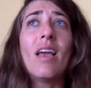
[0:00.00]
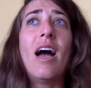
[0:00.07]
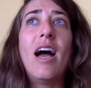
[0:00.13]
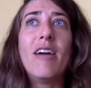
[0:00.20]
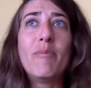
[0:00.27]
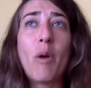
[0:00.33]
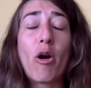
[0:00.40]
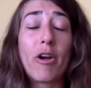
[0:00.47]

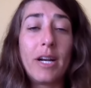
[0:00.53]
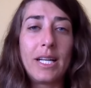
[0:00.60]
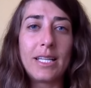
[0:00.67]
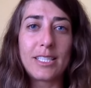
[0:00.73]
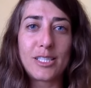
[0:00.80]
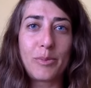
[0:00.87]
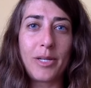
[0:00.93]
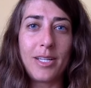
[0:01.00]
I'm already
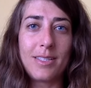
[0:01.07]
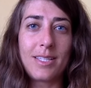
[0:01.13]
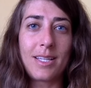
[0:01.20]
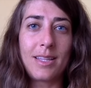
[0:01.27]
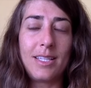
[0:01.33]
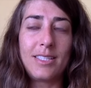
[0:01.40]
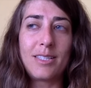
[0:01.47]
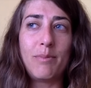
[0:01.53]
experiencing
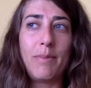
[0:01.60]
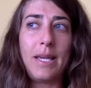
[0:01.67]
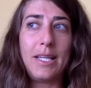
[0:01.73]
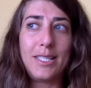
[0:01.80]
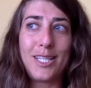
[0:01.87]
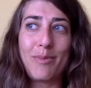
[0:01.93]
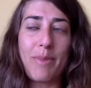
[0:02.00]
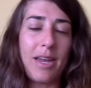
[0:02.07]
these
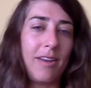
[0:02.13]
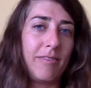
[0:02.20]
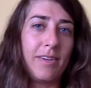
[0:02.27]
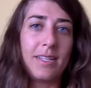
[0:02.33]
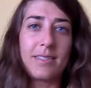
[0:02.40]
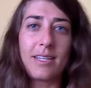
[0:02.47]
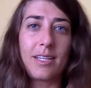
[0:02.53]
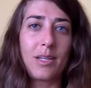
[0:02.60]
amazing
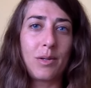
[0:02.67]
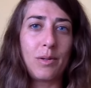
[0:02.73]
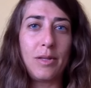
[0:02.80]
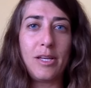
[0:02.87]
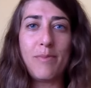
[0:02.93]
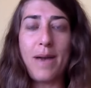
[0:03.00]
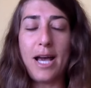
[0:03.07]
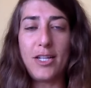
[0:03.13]
benefits. I can only
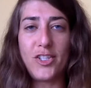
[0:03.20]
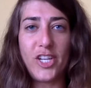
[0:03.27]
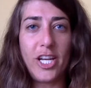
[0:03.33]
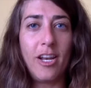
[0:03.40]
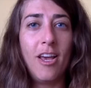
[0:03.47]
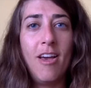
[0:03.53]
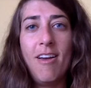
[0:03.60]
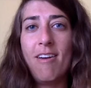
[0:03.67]

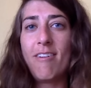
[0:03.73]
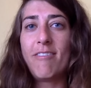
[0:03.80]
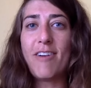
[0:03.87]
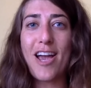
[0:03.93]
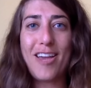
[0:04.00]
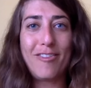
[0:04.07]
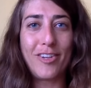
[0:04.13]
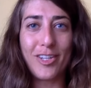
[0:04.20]
imagine
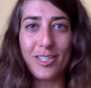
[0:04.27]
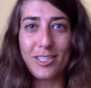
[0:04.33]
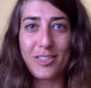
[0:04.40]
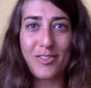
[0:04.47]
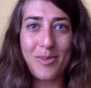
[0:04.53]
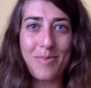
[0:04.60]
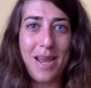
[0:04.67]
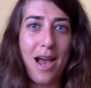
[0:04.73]
5 years
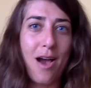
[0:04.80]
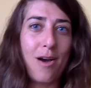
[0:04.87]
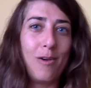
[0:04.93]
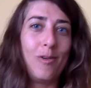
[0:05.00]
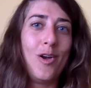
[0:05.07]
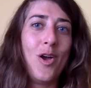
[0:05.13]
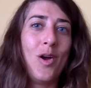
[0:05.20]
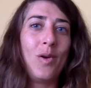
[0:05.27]
from
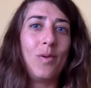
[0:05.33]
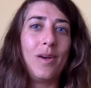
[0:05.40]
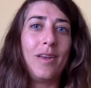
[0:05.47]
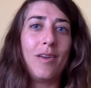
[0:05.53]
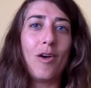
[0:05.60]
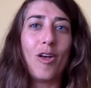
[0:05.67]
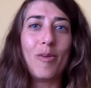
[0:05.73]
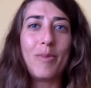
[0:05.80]
now when
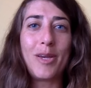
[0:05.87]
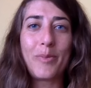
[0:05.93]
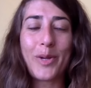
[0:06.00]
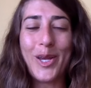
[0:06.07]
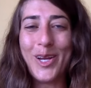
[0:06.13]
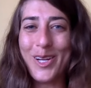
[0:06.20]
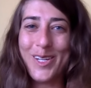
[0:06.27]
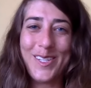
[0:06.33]
all my
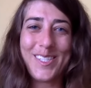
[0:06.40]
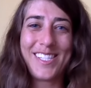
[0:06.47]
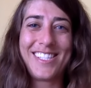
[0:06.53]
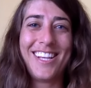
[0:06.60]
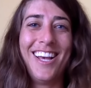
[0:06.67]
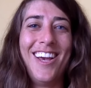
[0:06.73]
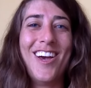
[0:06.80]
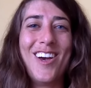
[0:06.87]
peers
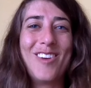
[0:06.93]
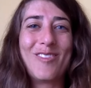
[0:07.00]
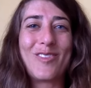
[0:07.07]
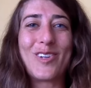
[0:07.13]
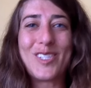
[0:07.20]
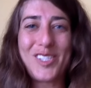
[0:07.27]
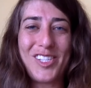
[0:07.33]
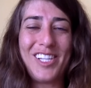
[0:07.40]

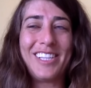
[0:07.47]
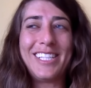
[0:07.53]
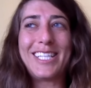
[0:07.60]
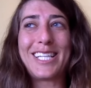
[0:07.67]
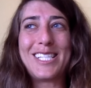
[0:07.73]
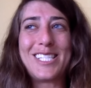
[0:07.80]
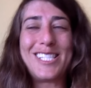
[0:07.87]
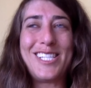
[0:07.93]
unfortunately
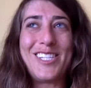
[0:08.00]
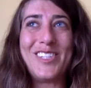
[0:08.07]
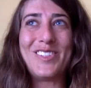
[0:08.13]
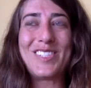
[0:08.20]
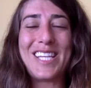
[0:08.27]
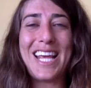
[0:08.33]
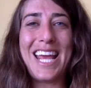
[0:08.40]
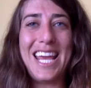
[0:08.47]
continue
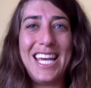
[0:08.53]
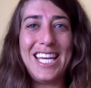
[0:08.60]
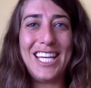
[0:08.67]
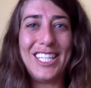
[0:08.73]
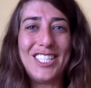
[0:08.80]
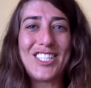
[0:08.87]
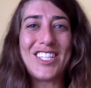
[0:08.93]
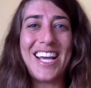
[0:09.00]
to
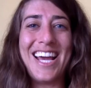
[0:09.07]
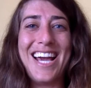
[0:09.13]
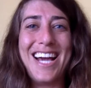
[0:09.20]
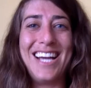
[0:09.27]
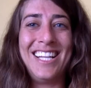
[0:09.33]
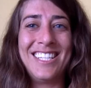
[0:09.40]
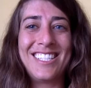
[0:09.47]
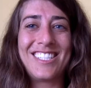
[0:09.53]
age
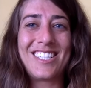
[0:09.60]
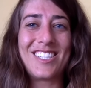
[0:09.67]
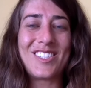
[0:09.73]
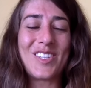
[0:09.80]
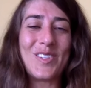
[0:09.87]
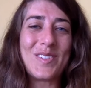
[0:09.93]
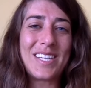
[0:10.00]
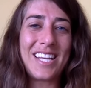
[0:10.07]
and
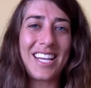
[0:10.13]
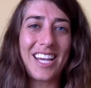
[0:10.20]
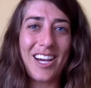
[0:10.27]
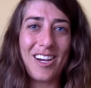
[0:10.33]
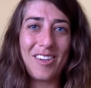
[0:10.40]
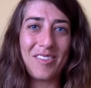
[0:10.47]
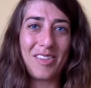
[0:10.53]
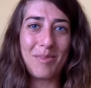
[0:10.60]
don't take
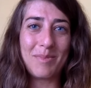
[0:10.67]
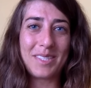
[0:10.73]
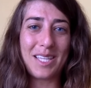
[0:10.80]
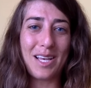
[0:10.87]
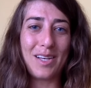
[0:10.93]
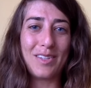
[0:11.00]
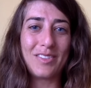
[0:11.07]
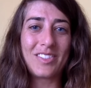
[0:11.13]
care of
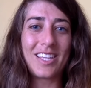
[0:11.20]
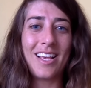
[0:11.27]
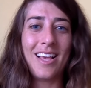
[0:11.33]
themselves,